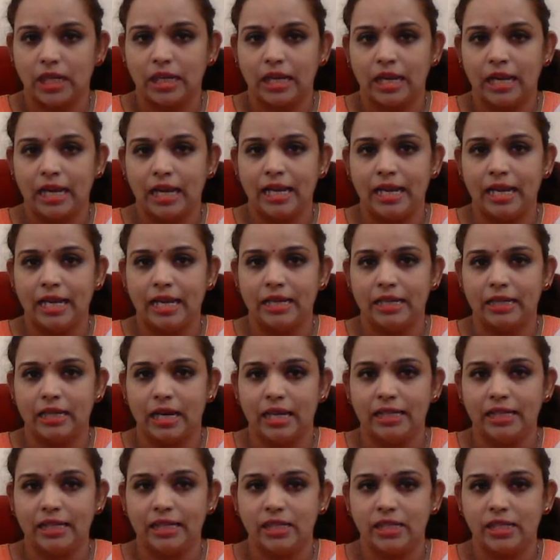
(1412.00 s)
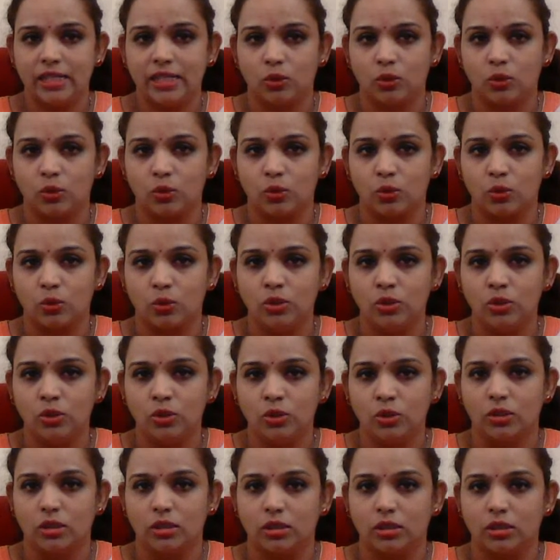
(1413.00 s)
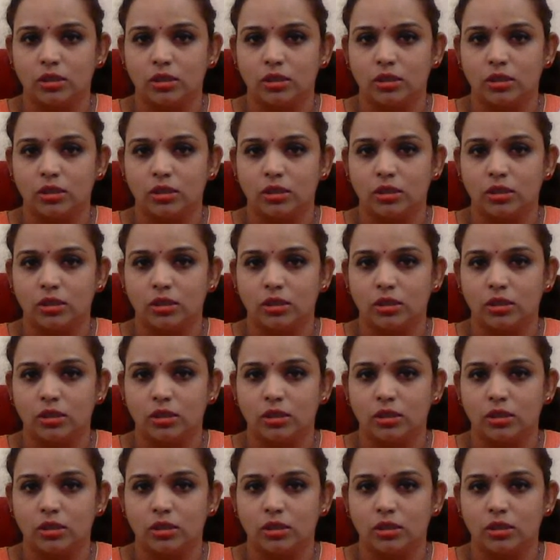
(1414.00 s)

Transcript: And I take rook into rook.